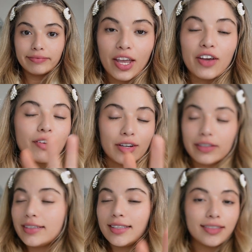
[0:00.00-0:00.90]
a
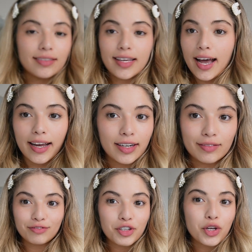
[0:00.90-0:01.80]
very detailed
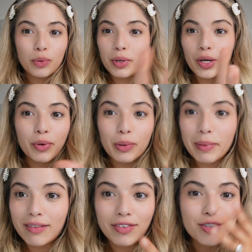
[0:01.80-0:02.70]
guide for you to be able to
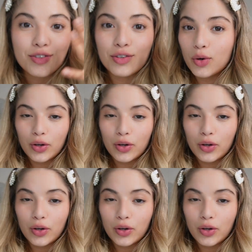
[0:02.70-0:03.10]
manifest your